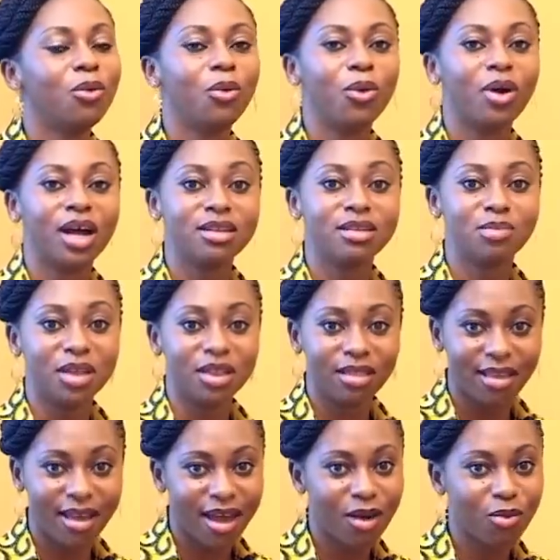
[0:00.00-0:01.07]
who has
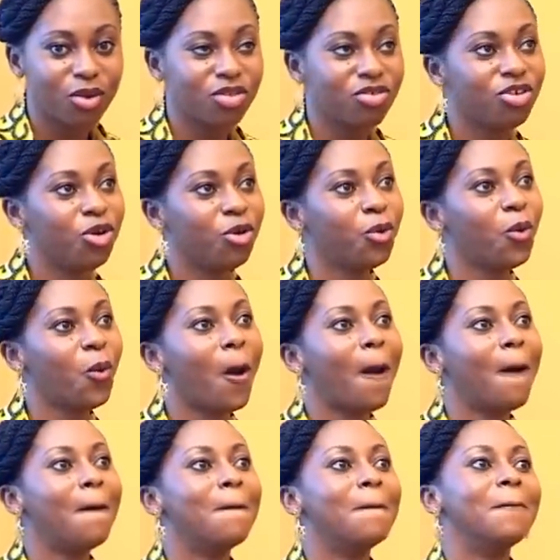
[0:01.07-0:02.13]
been there That's with you. That's a very
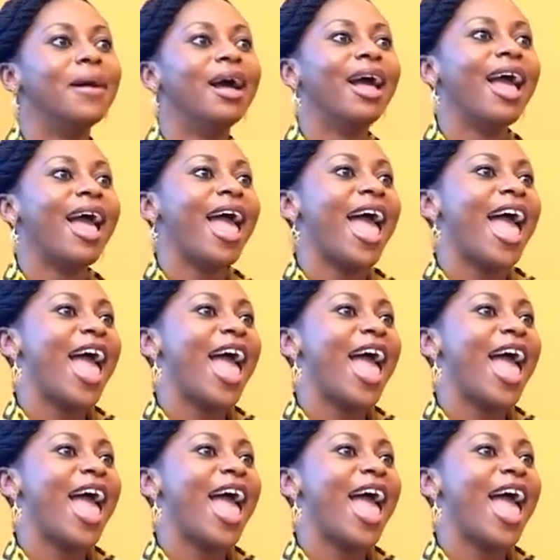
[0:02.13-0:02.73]
subtle way of saying it.